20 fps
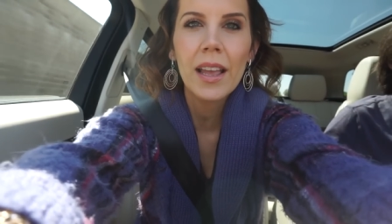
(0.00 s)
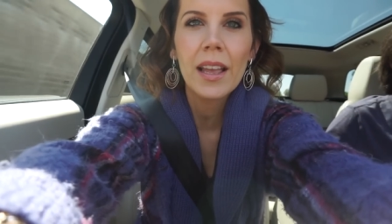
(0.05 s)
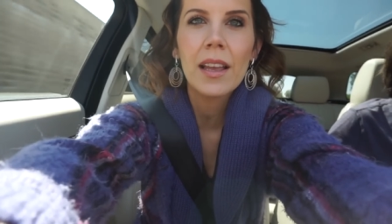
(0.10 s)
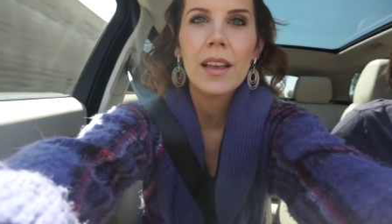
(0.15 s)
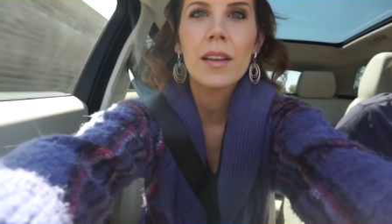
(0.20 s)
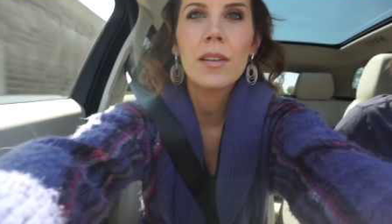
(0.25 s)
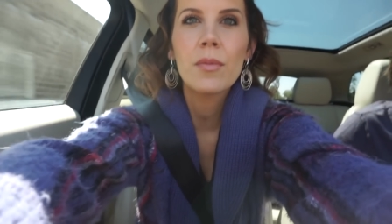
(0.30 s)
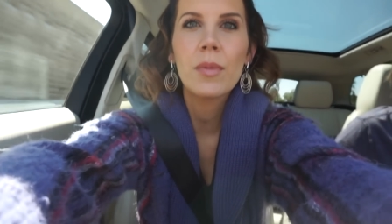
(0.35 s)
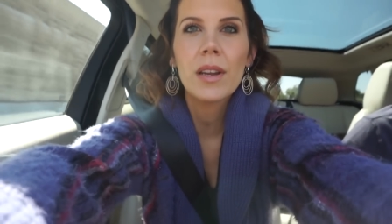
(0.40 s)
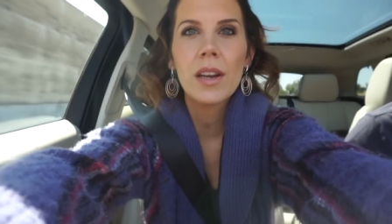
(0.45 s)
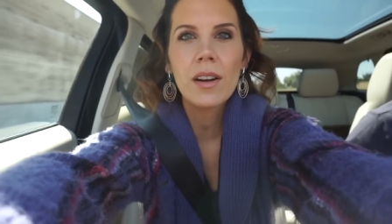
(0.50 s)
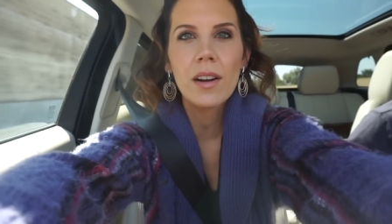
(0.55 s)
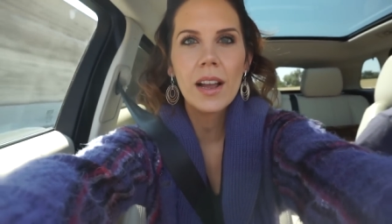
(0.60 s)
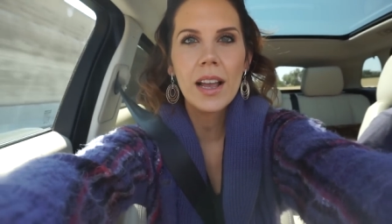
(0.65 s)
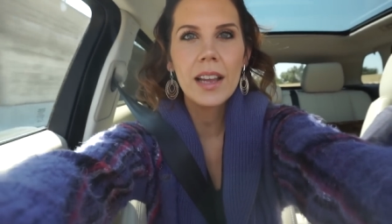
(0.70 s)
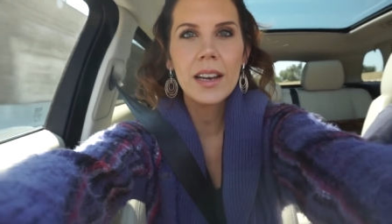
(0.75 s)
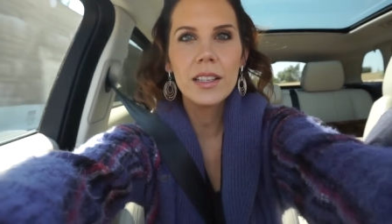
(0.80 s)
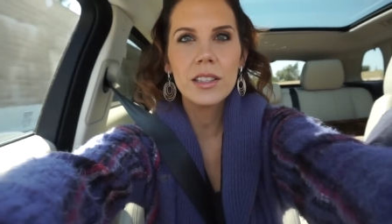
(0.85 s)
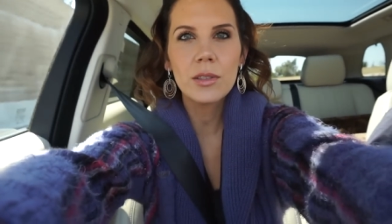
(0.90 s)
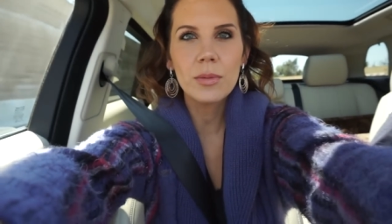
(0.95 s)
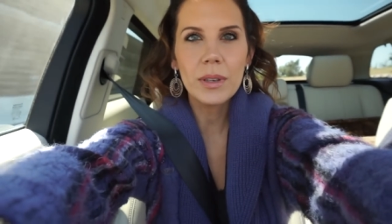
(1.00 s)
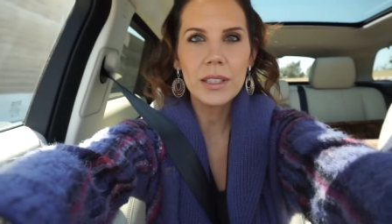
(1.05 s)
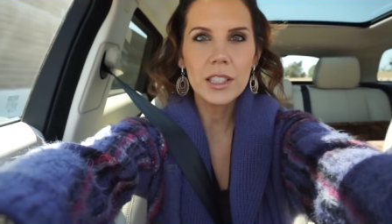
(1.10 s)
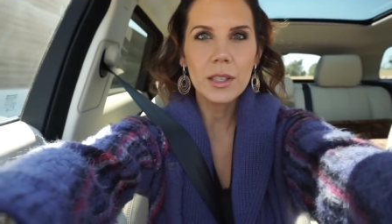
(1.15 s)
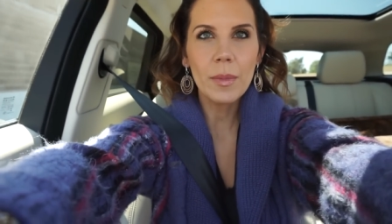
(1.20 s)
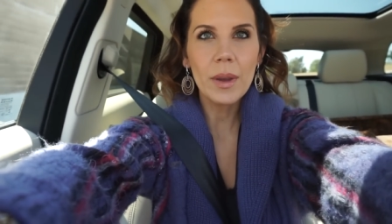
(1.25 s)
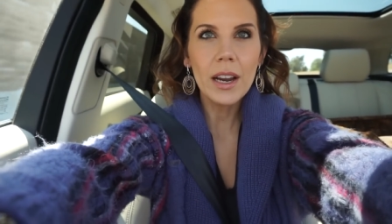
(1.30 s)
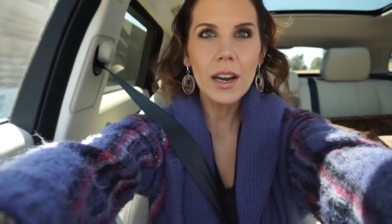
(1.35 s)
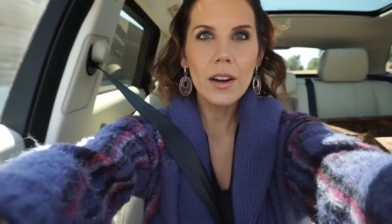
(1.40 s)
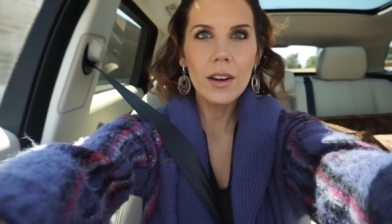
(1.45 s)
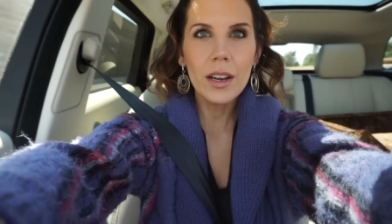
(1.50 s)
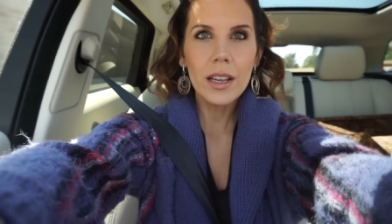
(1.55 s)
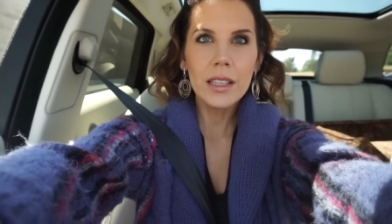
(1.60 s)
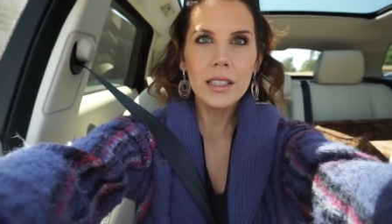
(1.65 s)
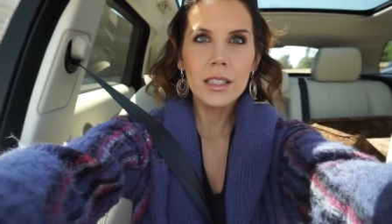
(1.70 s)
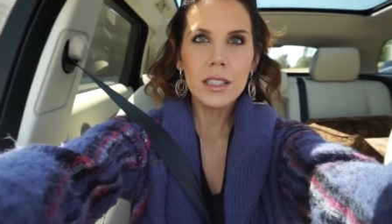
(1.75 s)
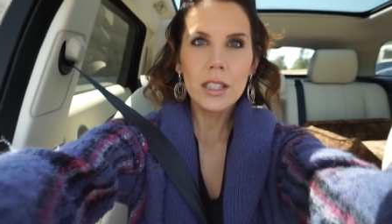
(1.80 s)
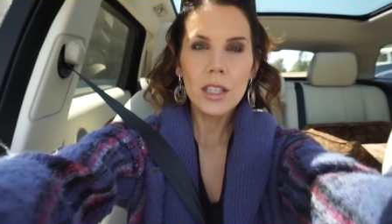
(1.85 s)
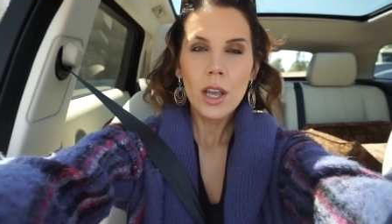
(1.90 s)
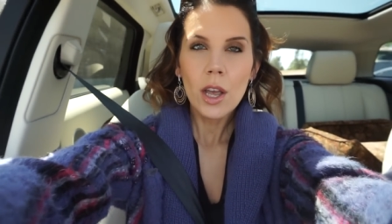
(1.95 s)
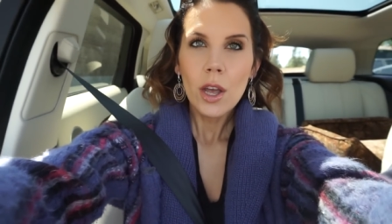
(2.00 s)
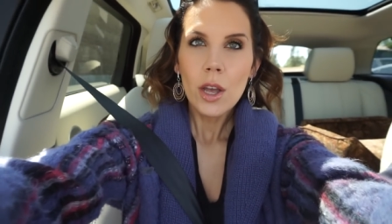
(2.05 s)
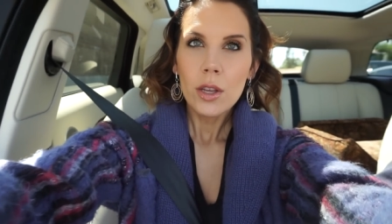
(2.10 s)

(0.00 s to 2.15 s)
and we are headed to run some errands.